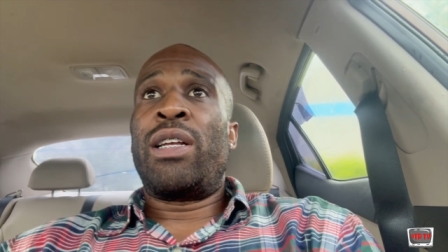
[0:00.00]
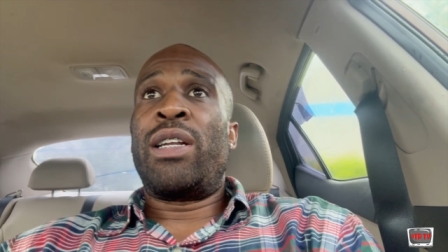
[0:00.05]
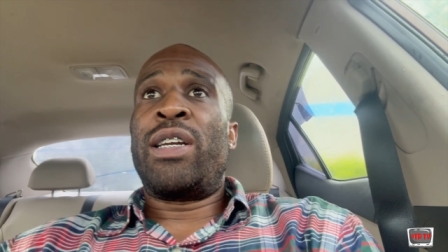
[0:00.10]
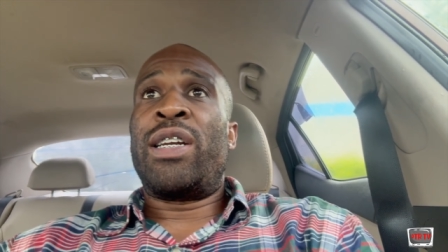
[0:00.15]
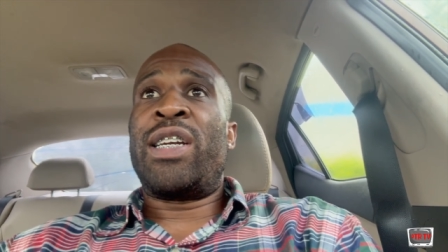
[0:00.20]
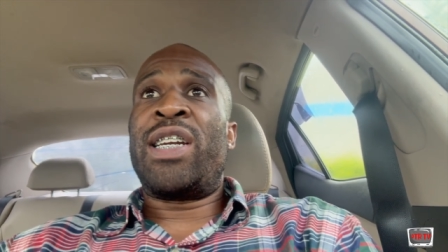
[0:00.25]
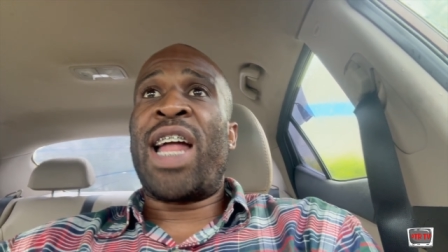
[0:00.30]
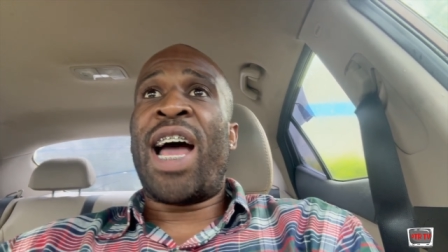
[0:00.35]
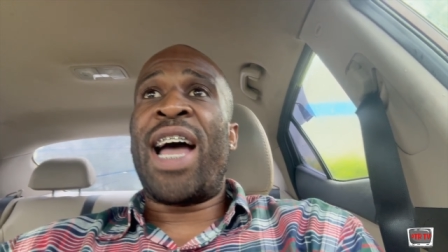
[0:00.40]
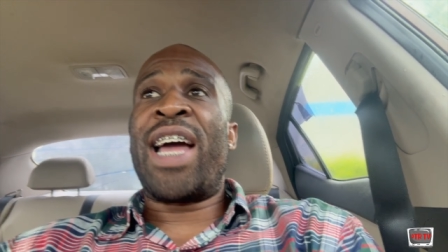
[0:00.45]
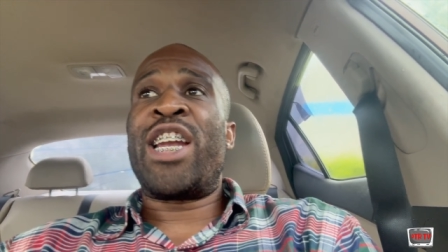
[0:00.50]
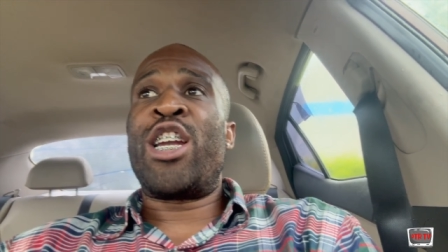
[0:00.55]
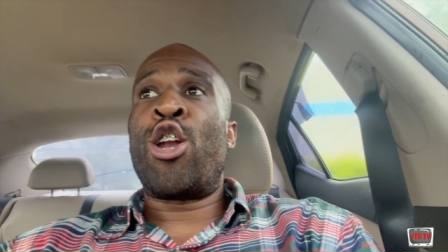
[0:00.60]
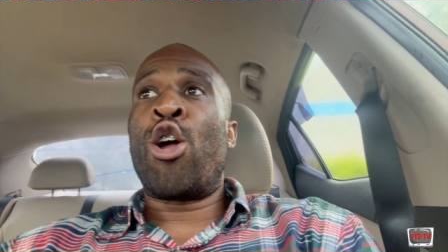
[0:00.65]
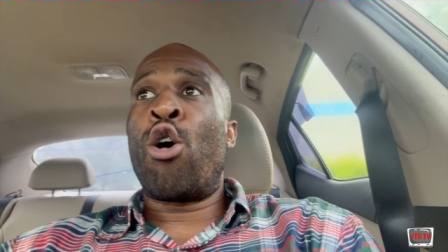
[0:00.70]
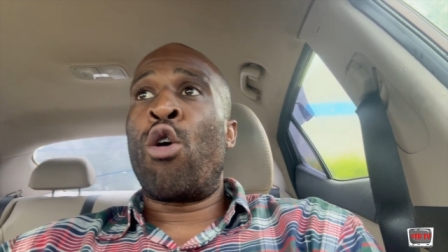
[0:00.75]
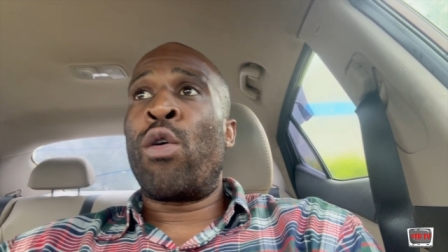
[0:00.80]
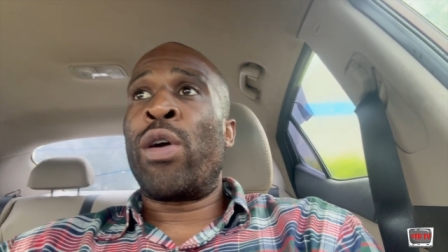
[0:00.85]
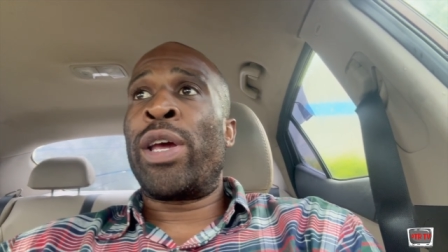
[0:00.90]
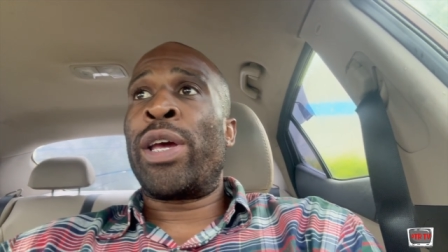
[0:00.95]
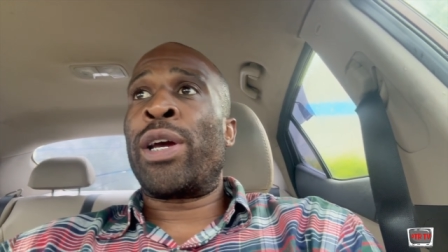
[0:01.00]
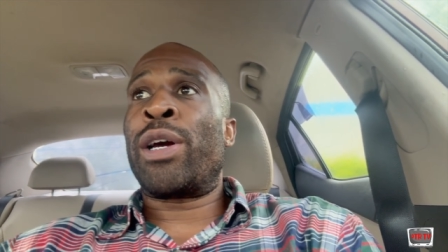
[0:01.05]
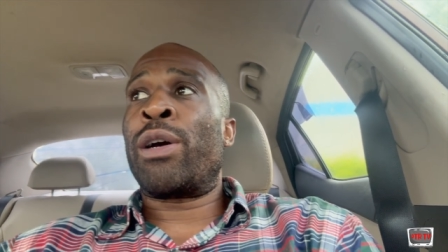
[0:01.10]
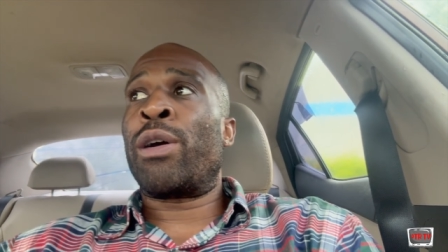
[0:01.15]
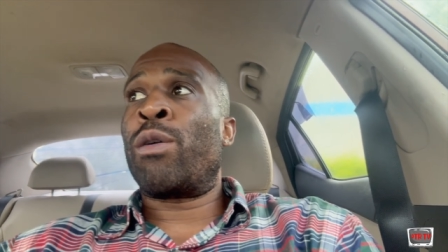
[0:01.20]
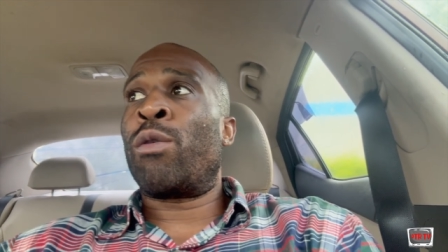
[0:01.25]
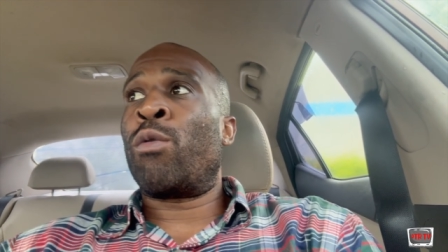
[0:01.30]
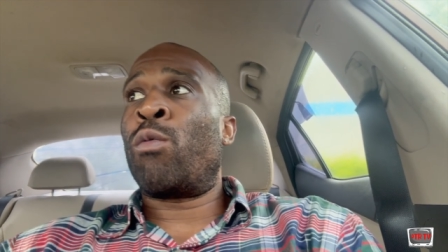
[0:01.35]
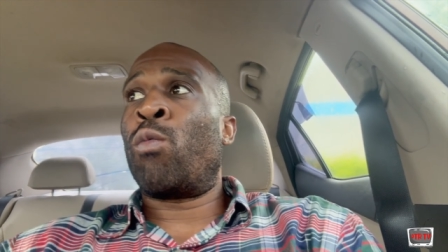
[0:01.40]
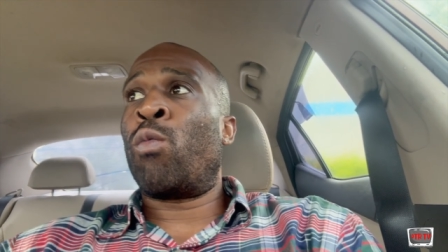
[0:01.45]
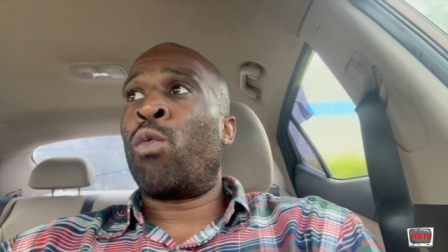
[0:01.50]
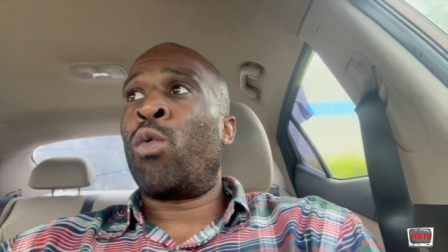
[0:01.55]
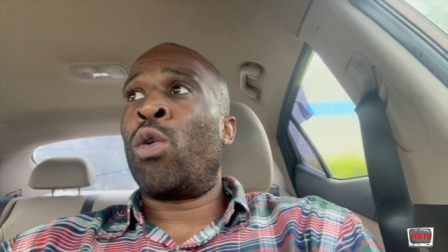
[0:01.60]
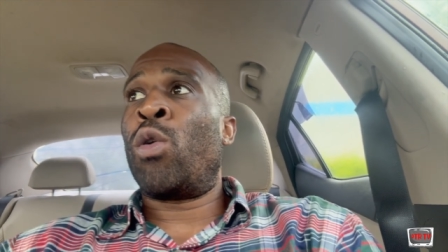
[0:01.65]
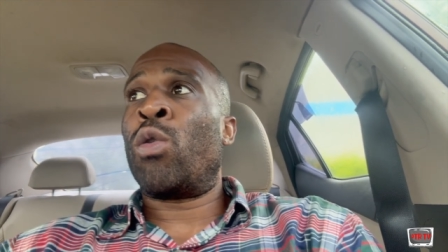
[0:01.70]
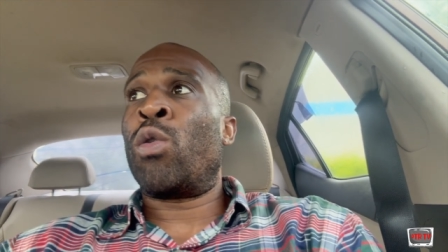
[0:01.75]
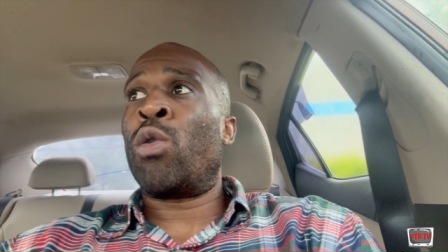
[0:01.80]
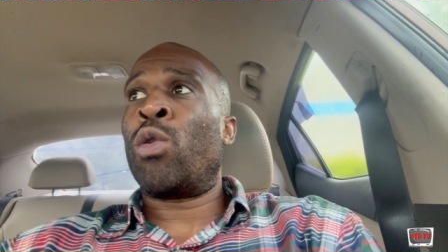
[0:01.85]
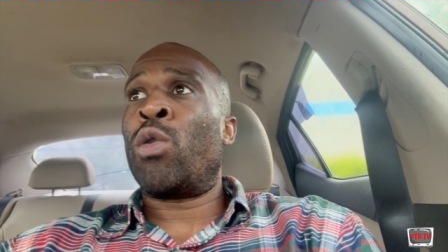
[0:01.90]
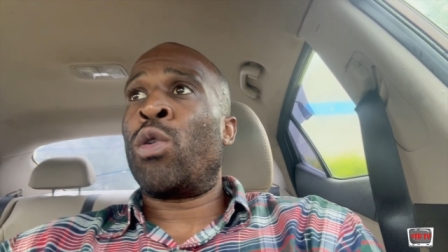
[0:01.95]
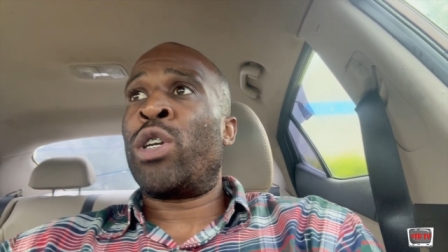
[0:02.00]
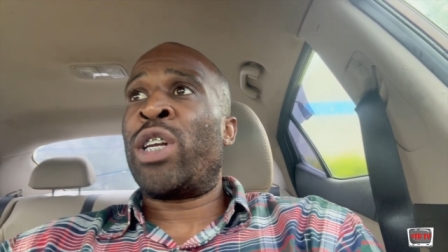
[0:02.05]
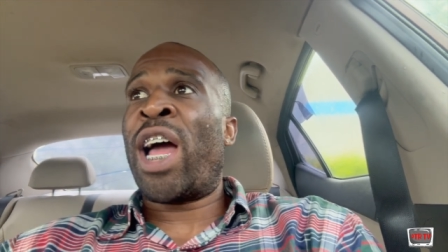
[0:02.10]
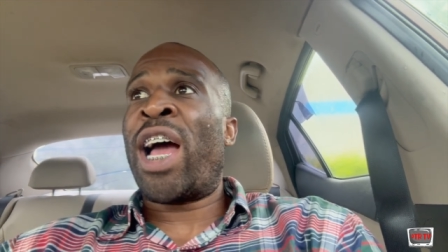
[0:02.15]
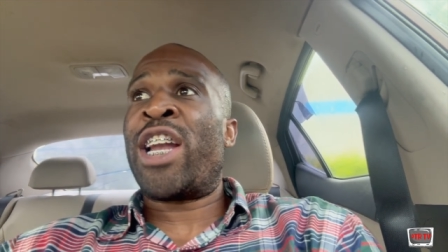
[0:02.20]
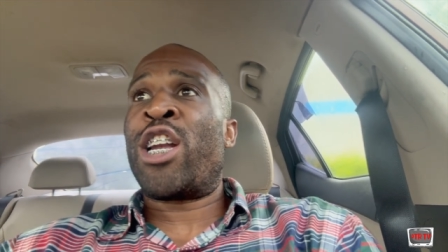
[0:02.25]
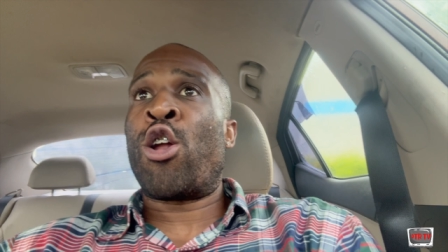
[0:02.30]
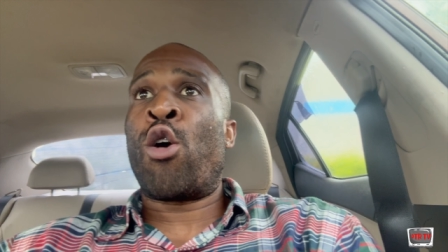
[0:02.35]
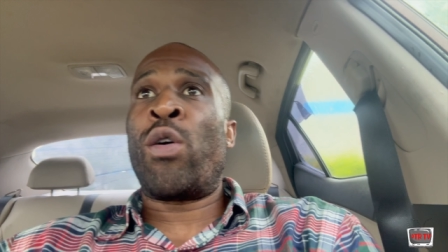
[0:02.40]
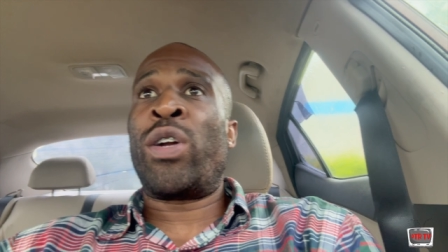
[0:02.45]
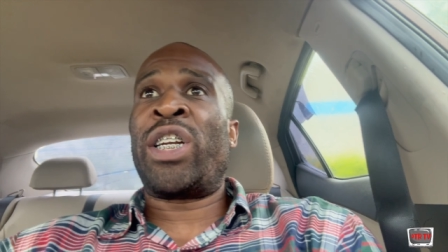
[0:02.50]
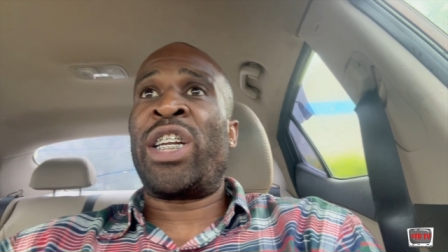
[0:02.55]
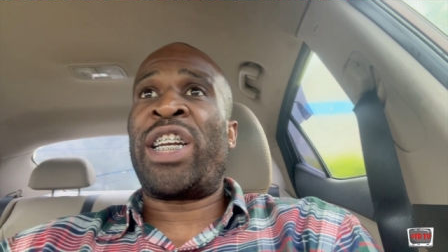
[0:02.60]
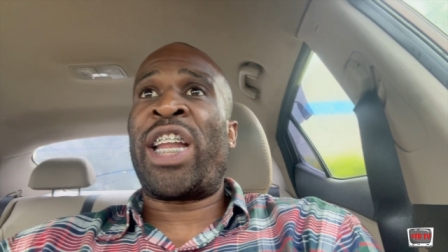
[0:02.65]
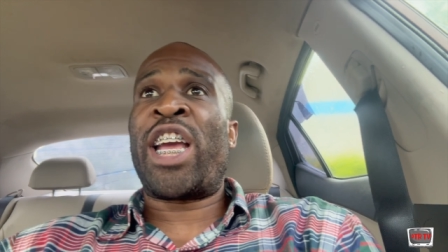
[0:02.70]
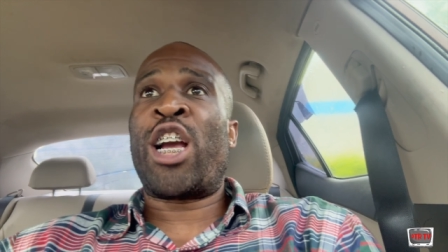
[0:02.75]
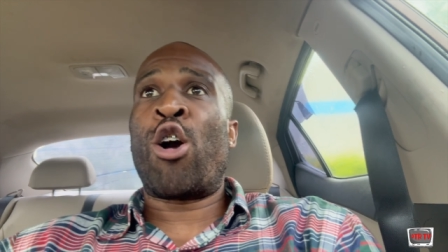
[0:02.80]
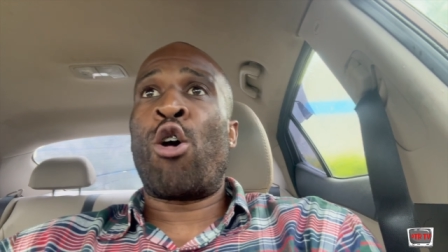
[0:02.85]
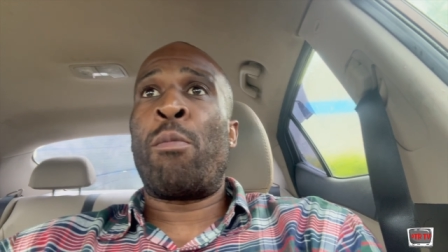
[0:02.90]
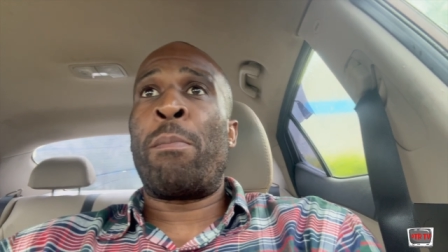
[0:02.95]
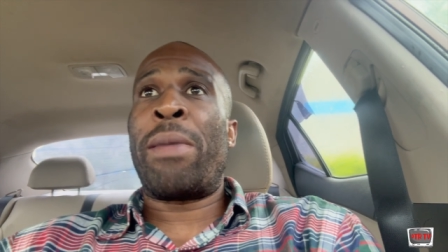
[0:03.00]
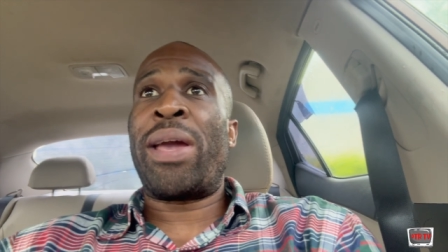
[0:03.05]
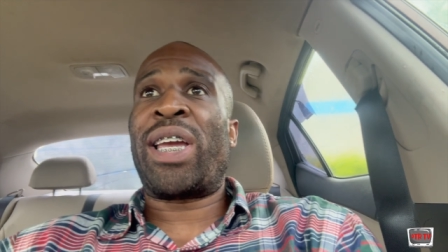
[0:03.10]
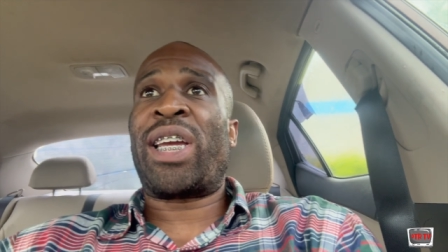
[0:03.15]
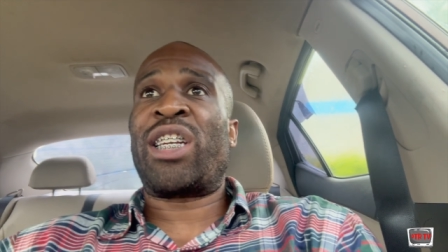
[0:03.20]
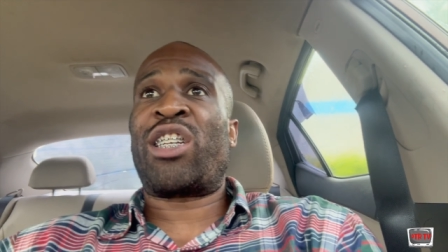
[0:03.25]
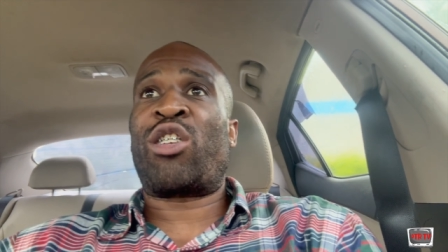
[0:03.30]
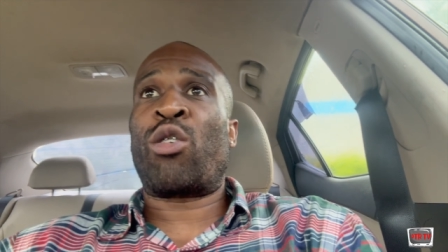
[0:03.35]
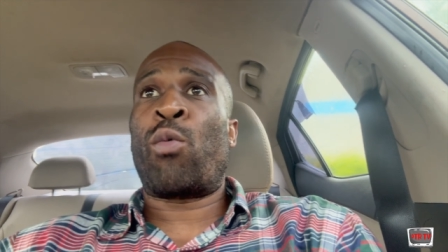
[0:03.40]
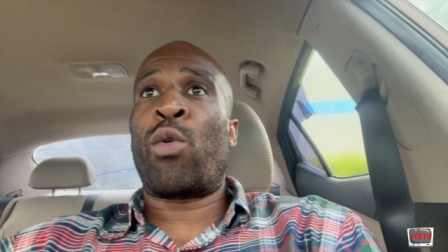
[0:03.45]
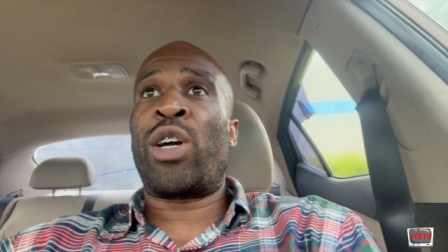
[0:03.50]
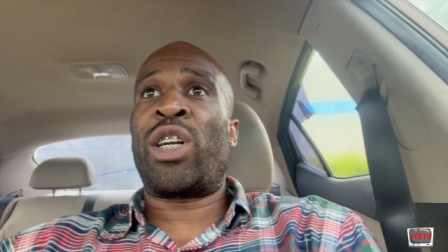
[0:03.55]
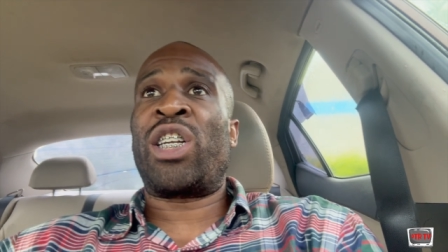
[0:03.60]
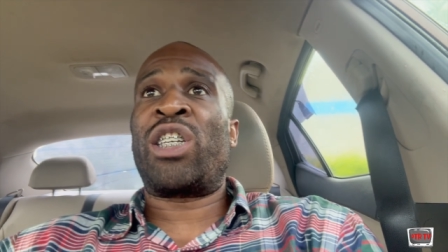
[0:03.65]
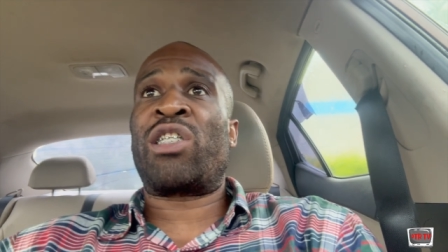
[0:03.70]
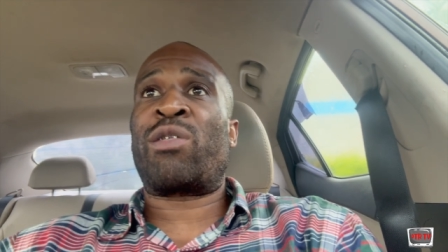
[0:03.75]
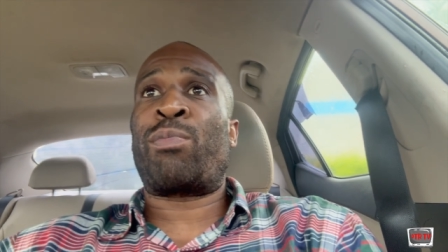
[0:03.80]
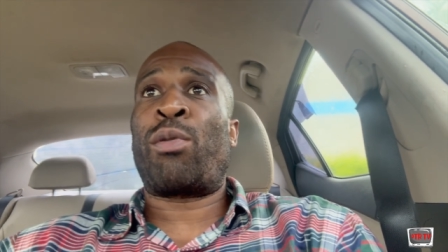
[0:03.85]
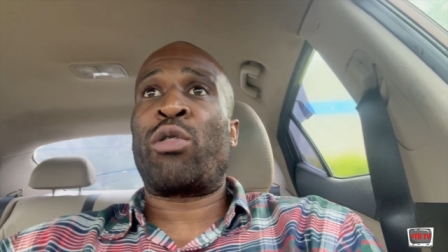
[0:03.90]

not knowing what not knowing that they're gonna make it to where they're